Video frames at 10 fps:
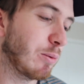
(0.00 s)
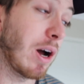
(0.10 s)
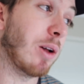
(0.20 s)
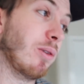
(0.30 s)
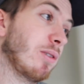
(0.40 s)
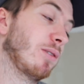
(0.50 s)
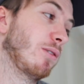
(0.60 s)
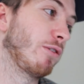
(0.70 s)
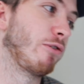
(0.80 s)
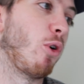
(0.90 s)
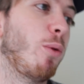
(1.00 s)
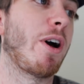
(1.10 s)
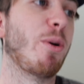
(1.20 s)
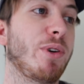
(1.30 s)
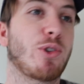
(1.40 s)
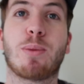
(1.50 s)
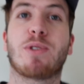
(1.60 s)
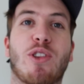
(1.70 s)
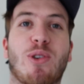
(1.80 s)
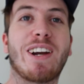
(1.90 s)
Well, four Melbourne
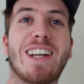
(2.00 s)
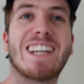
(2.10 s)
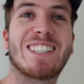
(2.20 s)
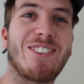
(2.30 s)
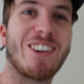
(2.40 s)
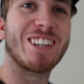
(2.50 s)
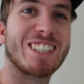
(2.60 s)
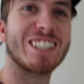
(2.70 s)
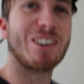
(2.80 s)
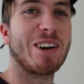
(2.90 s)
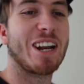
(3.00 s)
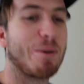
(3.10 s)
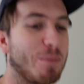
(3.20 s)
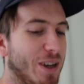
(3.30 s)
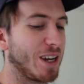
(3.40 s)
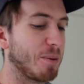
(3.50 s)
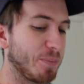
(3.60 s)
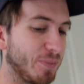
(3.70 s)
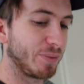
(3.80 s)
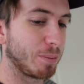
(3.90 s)
trips in three days, to be honest, because I went up
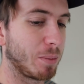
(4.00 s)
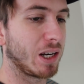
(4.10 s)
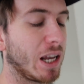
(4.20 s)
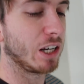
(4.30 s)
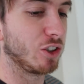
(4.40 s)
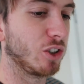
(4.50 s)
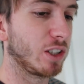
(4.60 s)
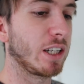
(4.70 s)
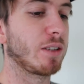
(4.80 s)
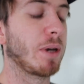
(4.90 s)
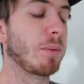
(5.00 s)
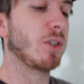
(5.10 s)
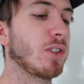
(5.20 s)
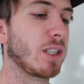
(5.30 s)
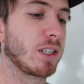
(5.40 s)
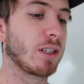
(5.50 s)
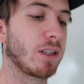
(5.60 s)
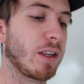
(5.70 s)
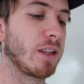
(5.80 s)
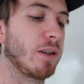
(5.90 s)
um, Monday and Tuesday to make music,
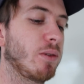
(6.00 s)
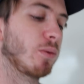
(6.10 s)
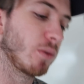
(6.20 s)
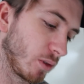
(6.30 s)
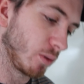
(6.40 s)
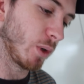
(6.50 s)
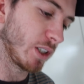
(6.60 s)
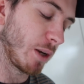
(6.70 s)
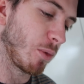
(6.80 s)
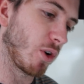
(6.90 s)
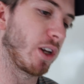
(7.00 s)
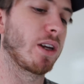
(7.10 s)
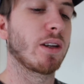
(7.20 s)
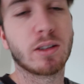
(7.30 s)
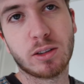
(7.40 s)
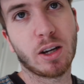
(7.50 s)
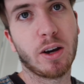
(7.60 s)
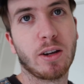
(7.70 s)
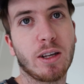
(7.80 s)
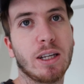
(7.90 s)
and then Wednesday morning.
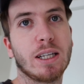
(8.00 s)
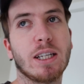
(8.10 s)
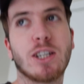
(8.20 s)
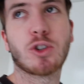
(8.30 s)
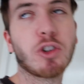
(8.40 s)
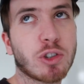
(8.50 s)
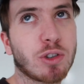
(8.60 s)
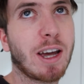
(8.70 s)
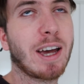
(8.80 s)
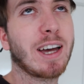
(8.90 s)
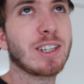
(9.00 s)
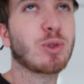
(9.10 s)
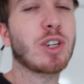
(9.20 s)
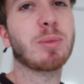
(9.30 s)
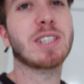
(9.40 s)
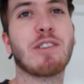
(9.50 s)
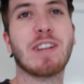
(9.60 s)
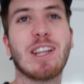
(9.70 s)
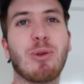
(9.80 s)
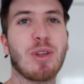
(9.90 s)
So, uh, stretching myself
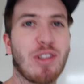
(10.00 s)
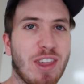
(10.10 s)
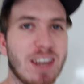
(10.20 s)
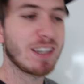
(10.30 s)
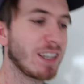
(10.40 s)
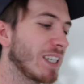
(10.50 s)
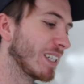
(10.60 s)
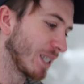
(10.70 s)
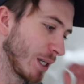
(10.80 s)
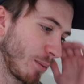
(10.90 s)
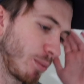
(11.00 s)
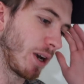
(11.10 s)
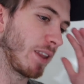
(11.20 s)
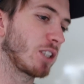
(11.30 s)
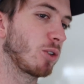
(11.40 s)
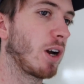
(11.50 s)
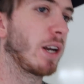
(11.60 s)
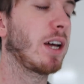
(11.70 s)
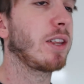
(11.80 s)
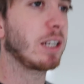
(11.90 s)
a little bit thin. But that's
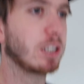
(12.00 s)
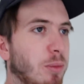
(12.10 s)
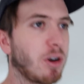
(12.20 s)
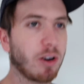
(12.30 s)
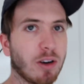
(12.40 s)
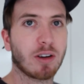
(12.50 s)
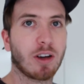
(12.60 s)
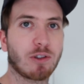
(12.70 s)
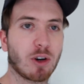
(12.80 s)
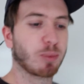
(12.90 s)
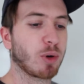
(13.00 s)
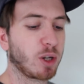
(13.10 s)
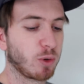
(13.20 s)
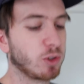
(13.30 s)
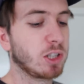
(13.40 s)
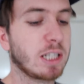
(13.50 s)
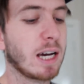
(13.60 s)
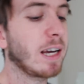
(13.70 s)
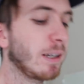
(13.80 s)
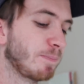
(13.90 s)
alright, I think tomorrow I've got a pretty cruisy
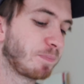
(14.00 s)
day.